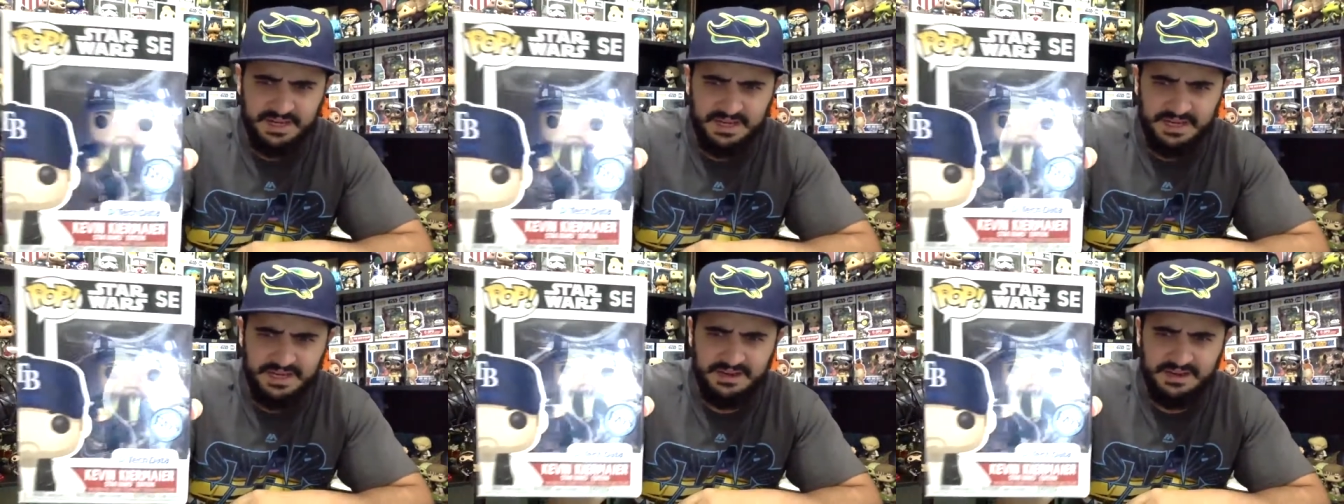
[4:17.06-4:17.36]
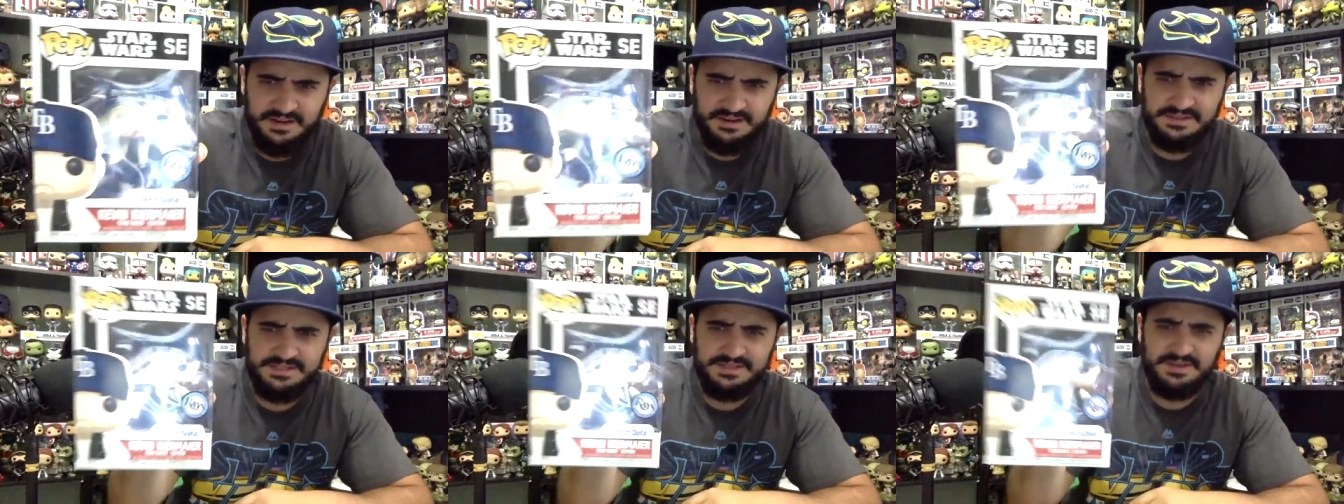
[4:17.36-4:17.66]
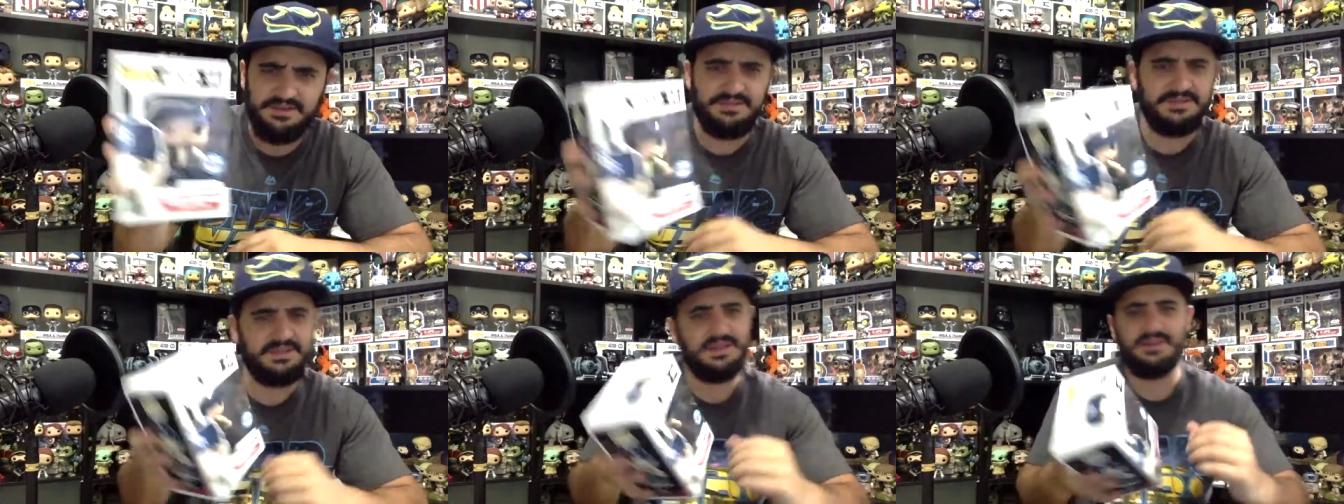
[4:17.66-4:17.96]
here.
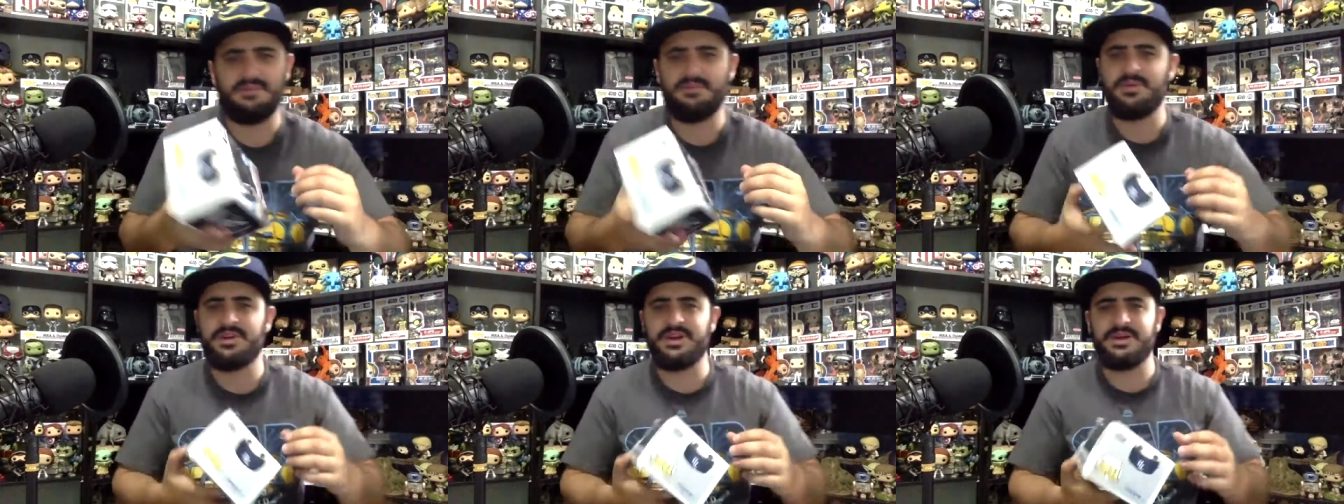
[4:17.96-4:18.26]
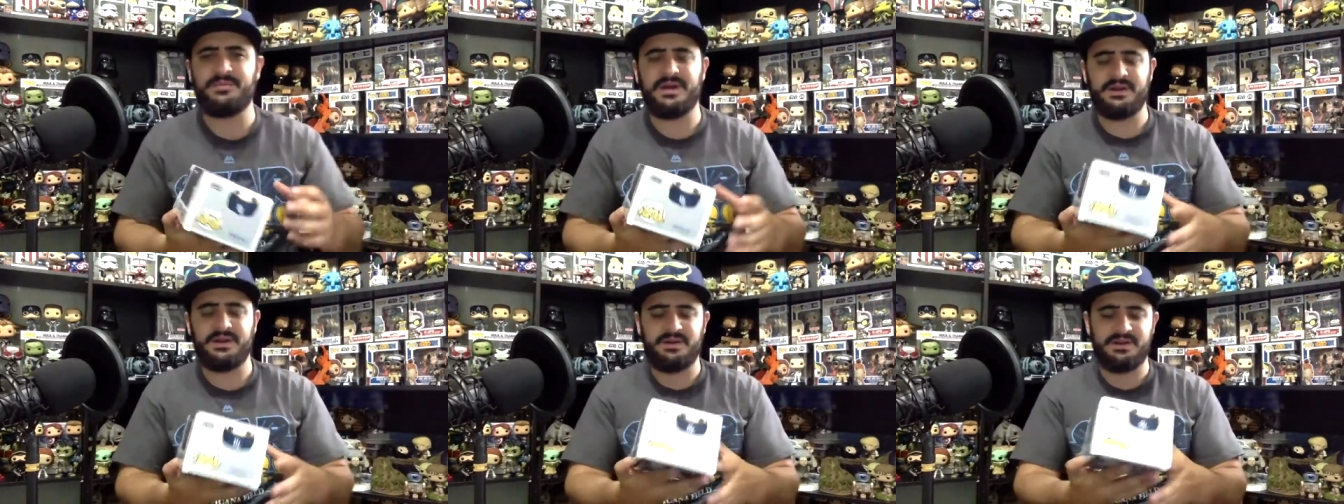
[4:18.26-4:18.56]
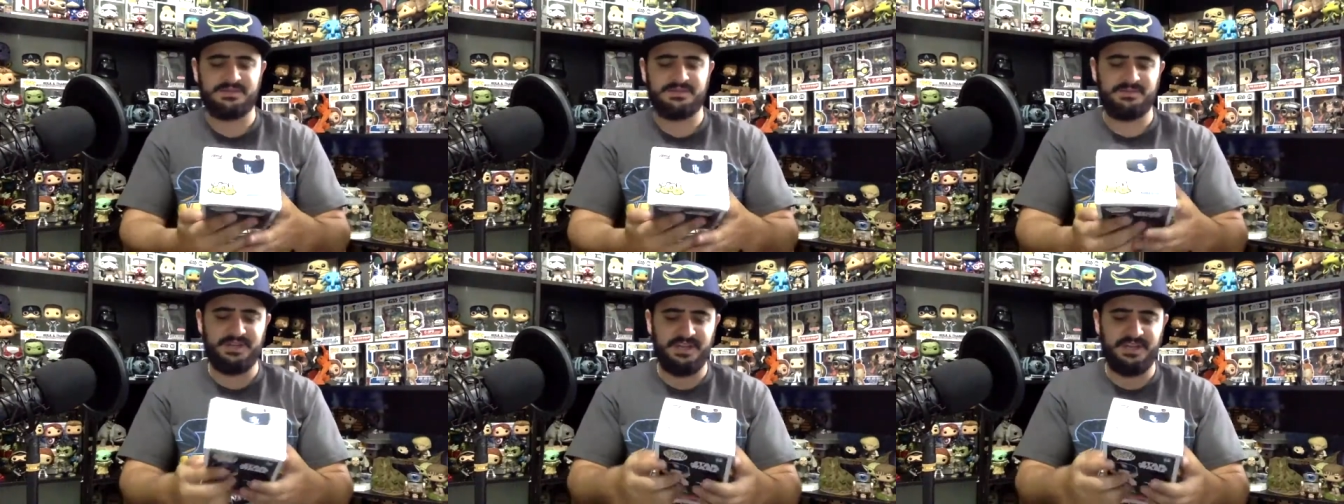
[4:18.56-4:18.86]
So, you know, we'll get better
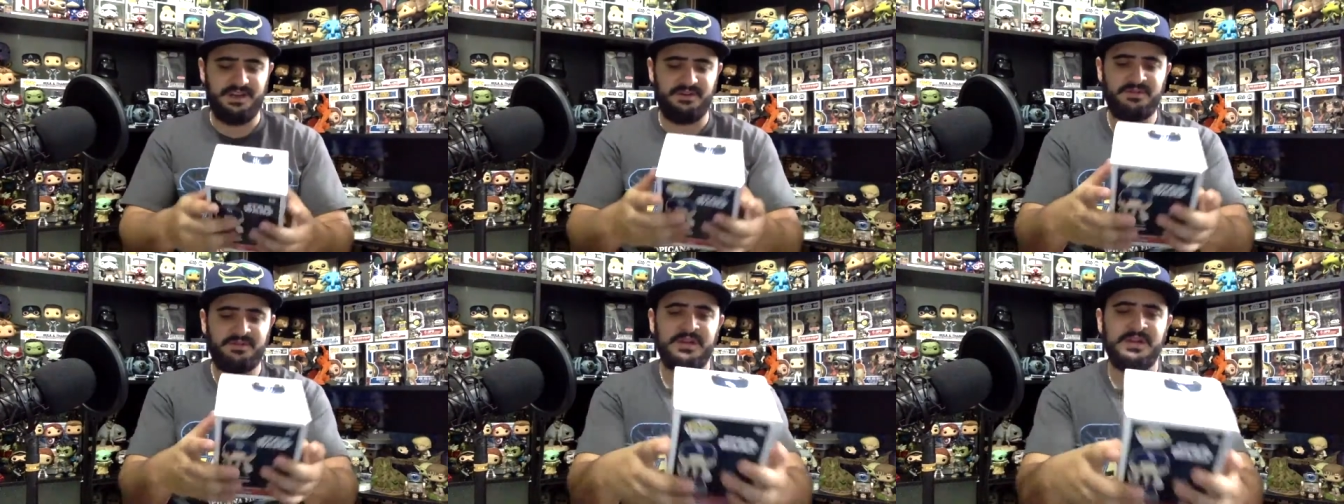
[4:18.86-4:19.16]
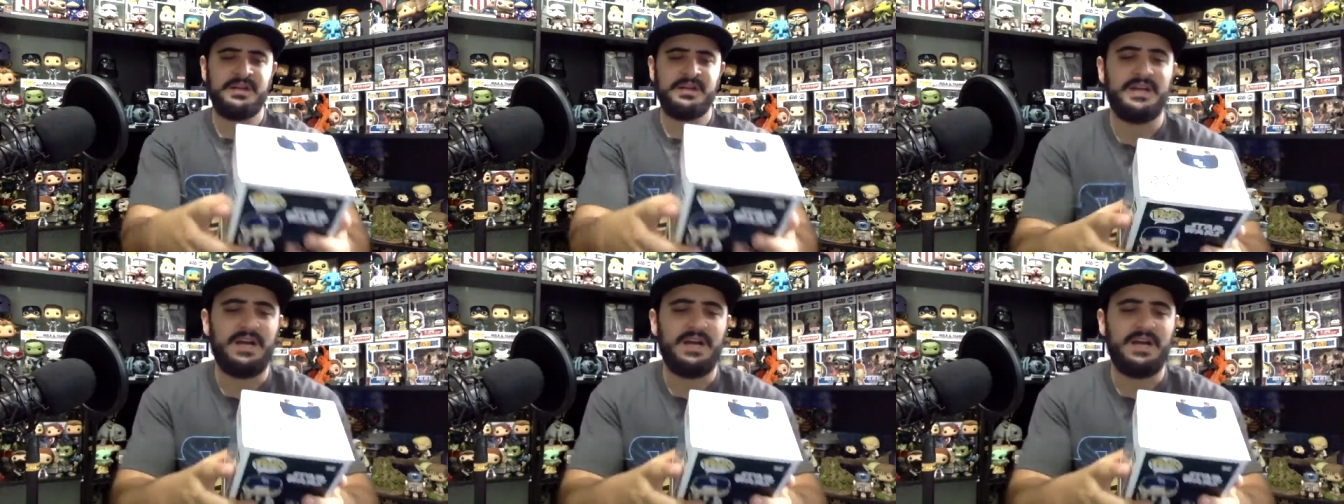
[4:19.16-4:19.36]
as we go.